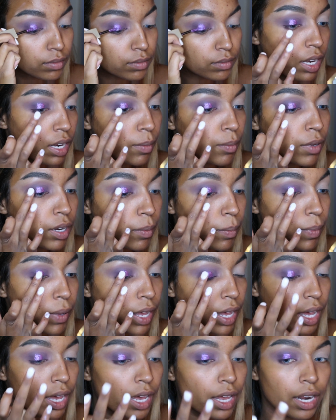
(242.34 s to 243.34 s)
And I'm going to
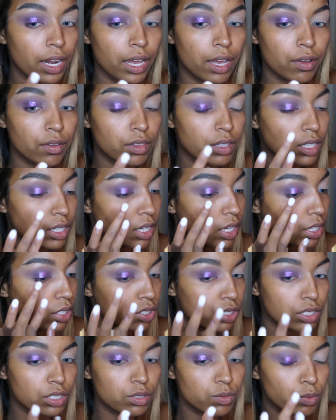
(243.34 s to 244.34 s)
pat out the
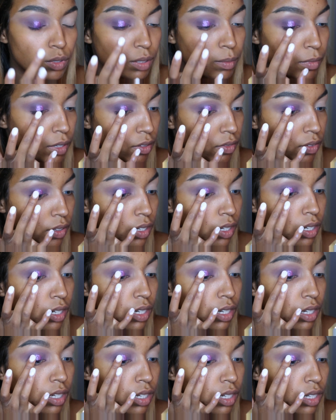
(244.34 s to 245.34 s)
edges with my
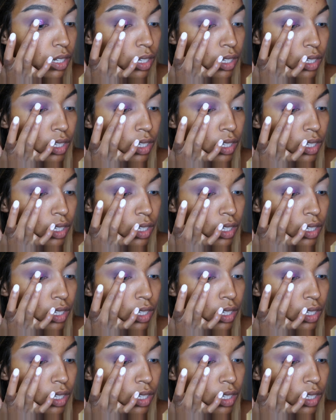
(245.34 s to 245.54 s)
finger.